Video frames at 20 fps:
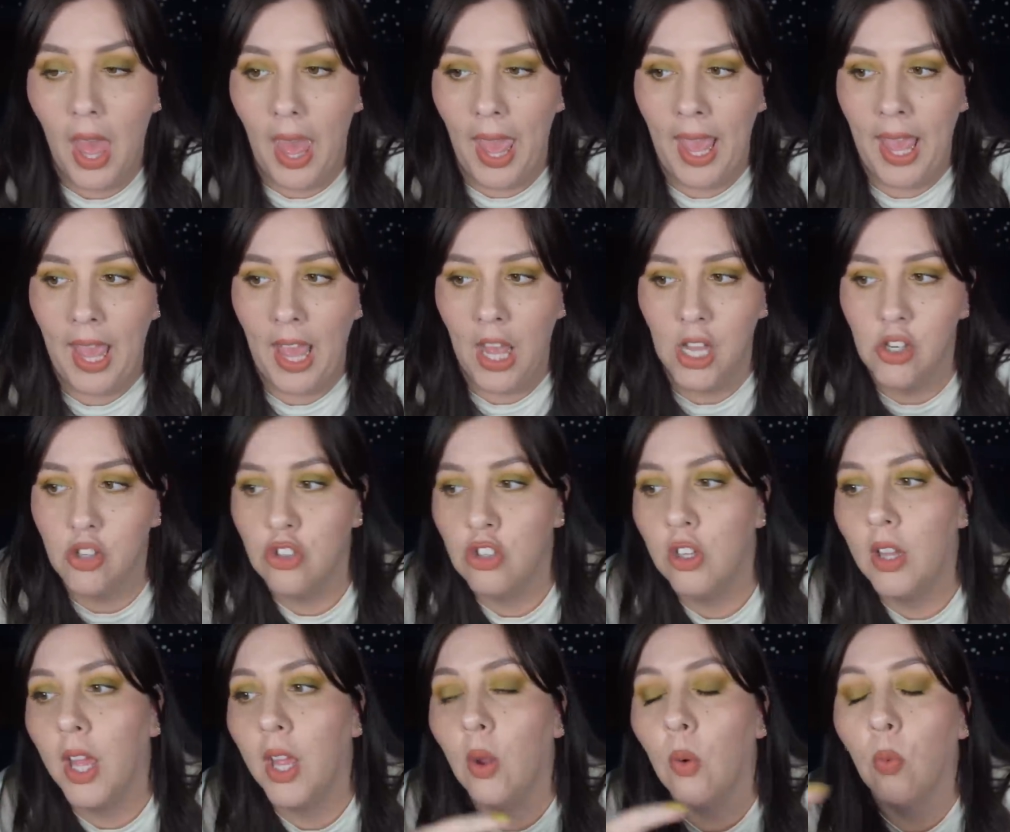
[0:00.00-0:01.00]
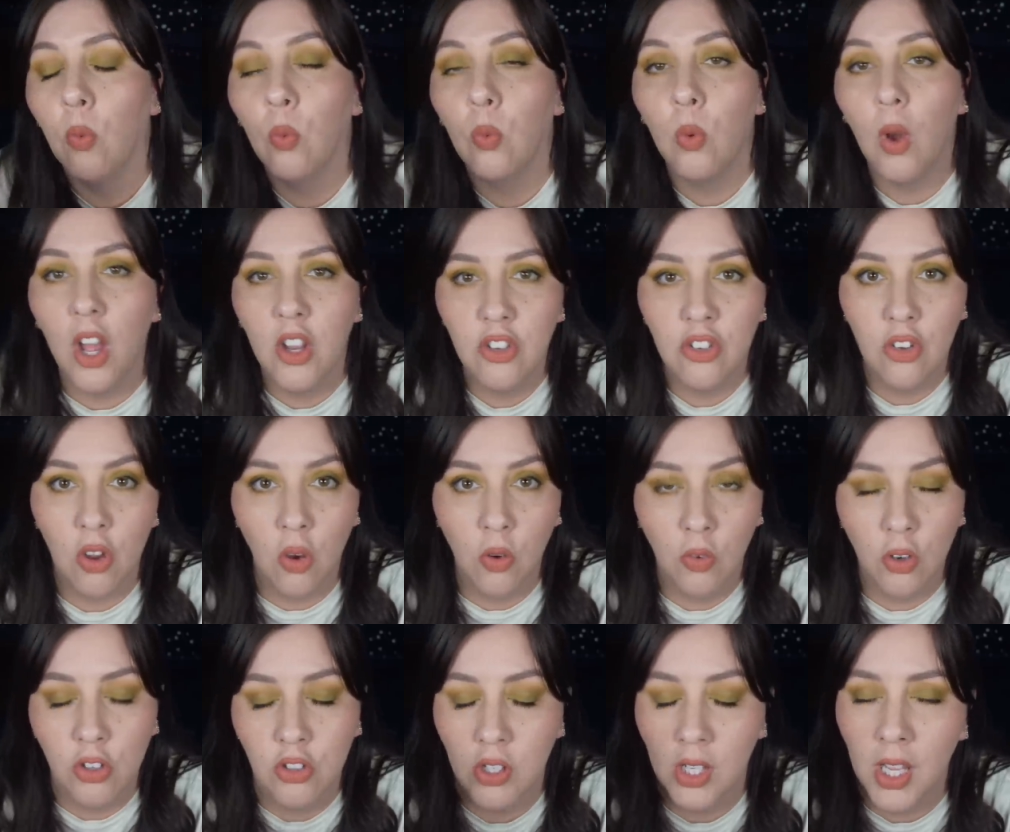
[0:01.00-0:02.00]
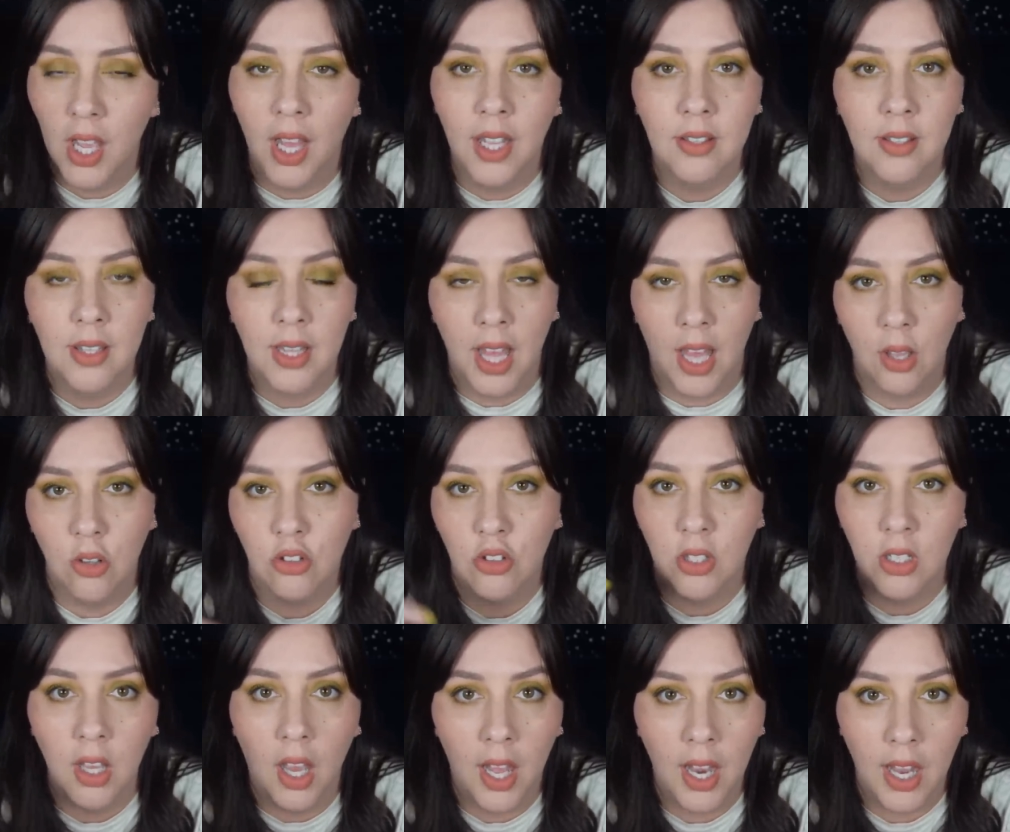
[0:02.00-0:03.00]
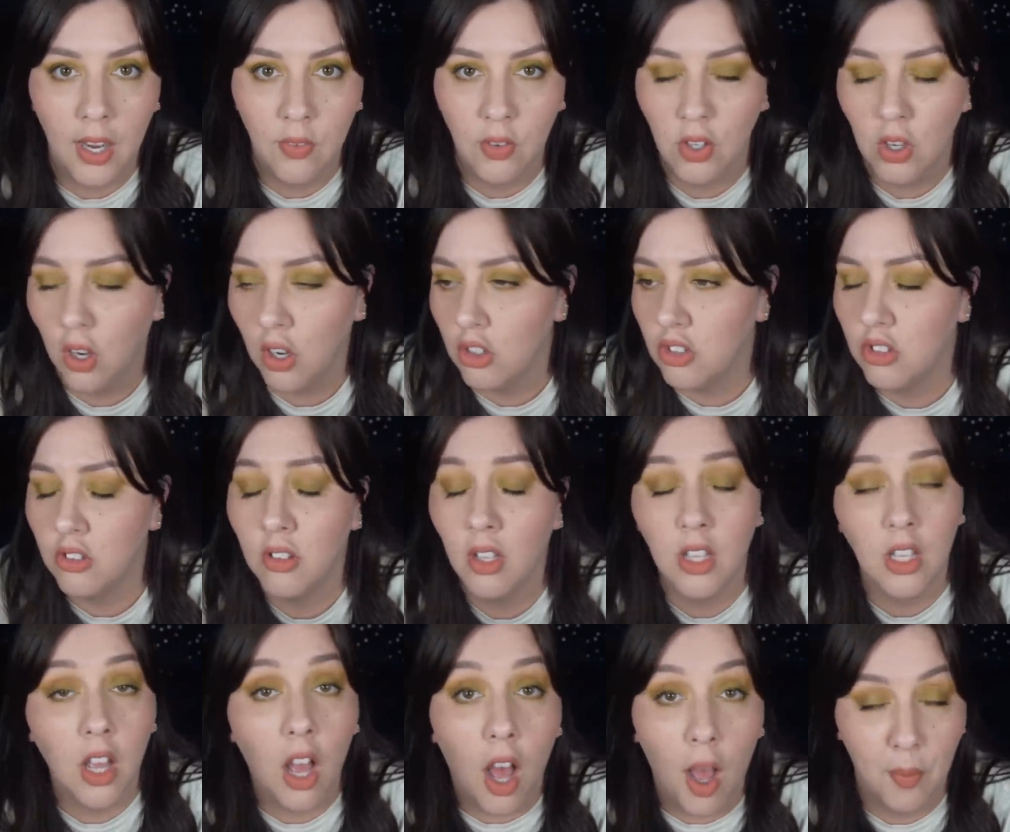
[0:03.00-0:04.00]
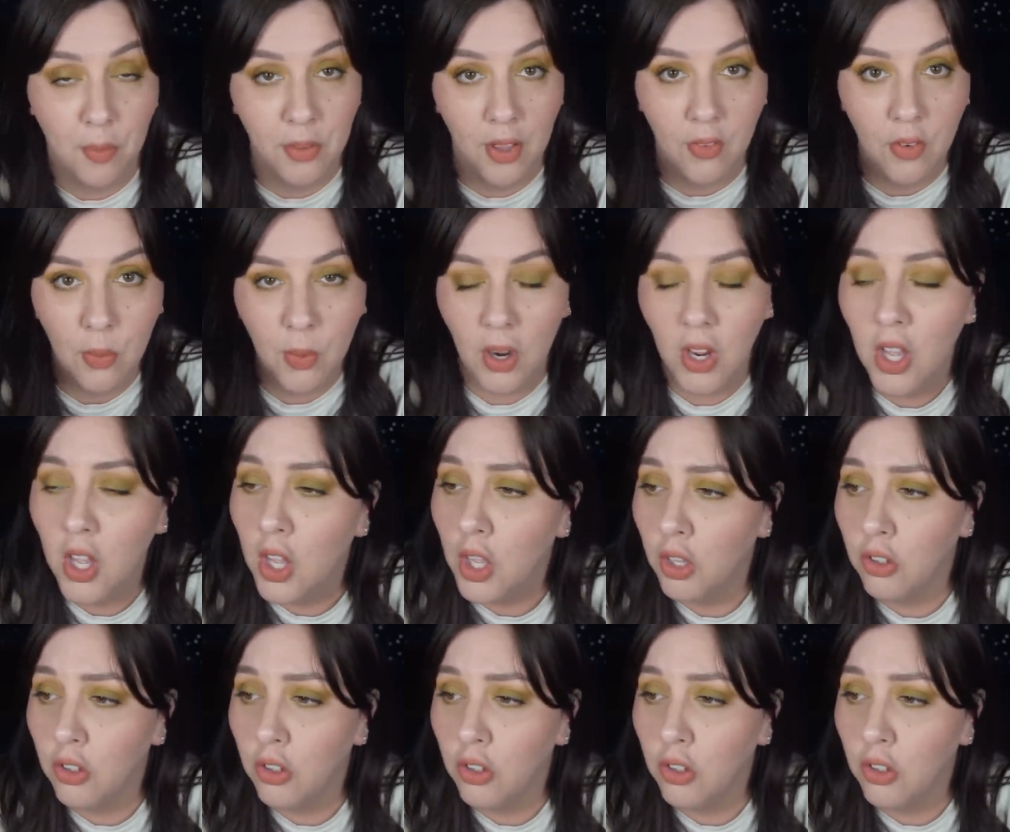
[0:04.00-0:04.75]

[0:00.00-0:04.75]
and she like rushed over. She got to the house. She got out of her car. She saw the cops everywhere.